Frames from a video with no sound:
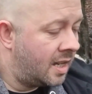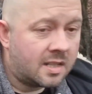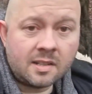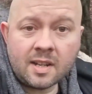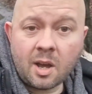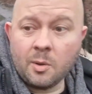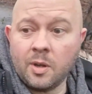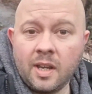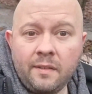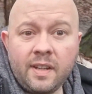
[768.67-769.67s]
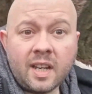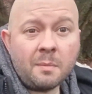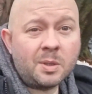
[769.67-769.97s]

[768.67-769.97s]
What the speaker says: So no, if you come